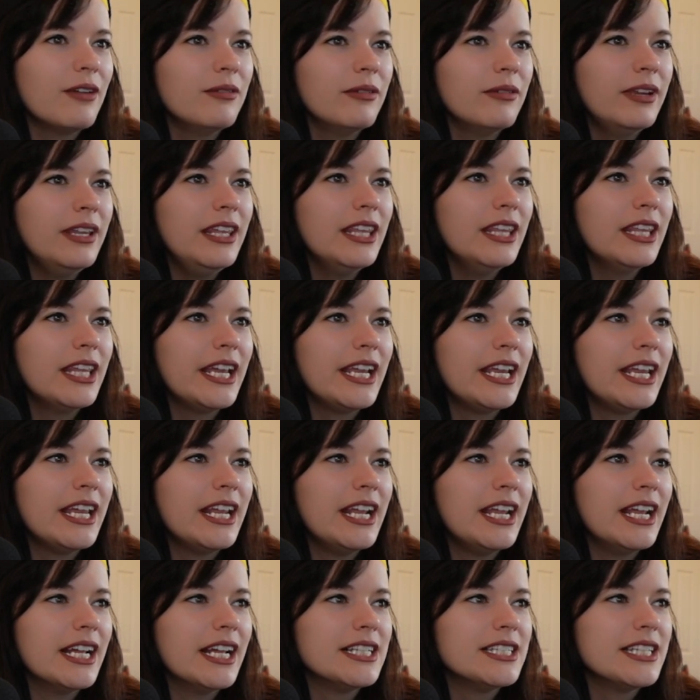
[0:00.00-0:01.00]
I really like
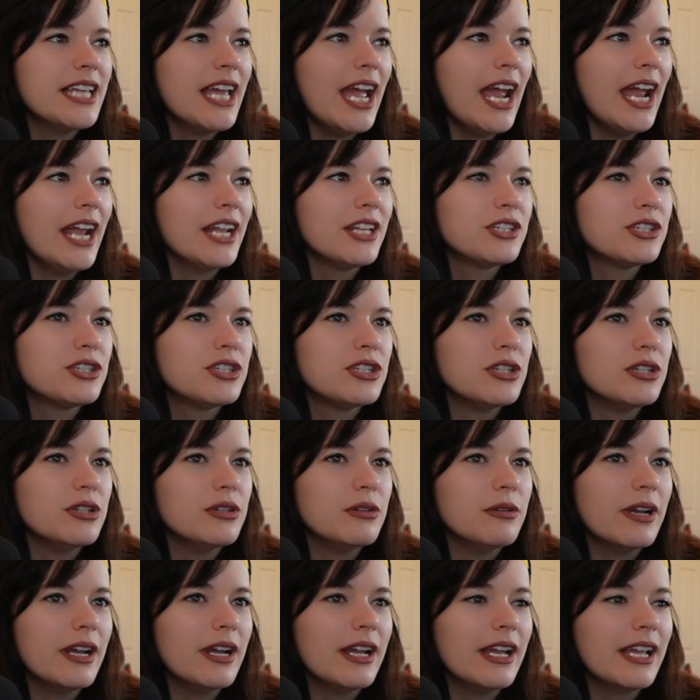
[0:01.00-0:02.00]
getting attached
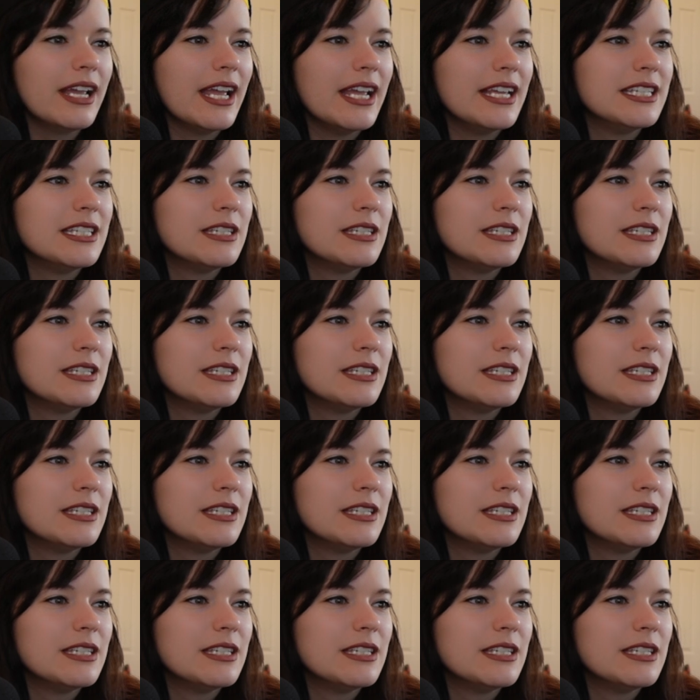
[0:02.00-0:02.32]
to a